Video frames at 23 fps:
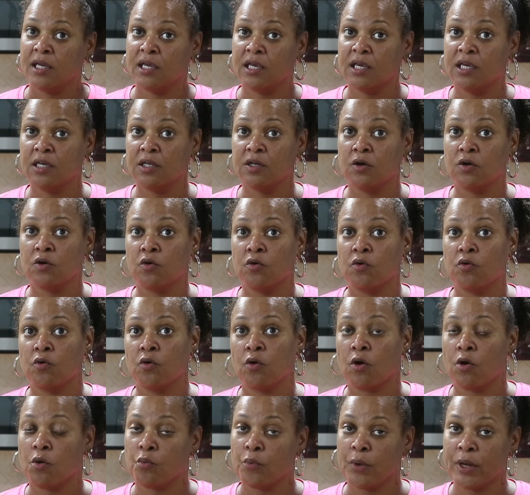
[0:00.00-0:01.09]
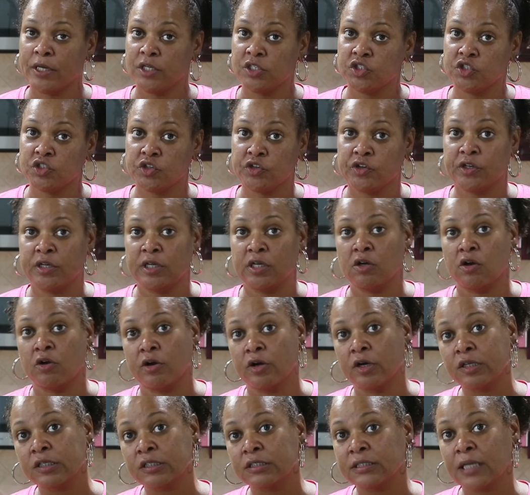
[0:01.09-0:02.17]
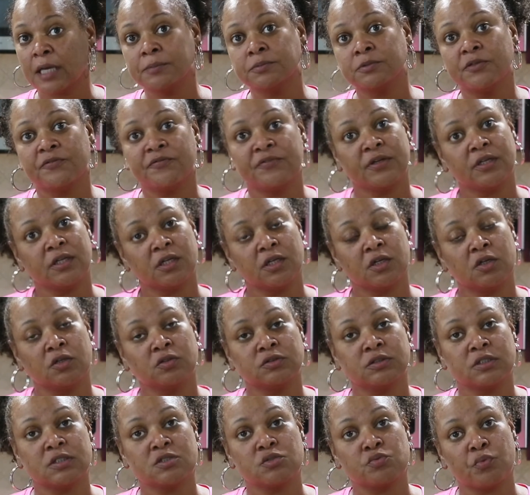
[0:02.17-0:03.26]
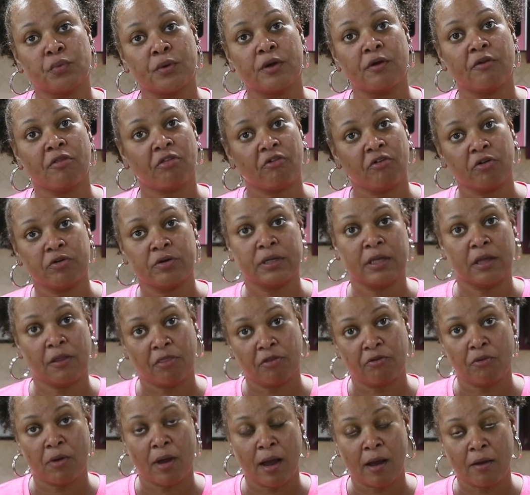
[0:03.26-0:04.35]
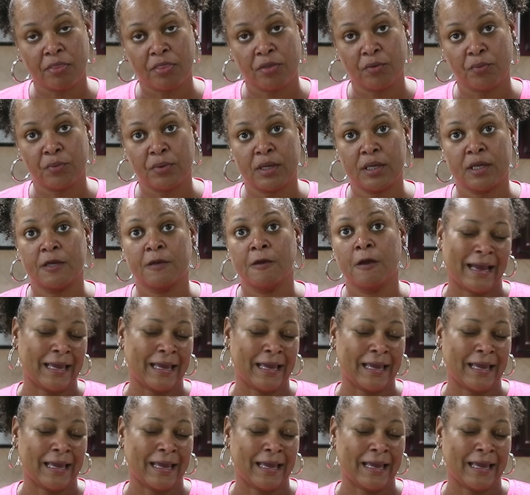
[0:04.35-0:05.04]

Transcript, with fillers: keto or weight journey or other types of videos is well thrown in throughout the week.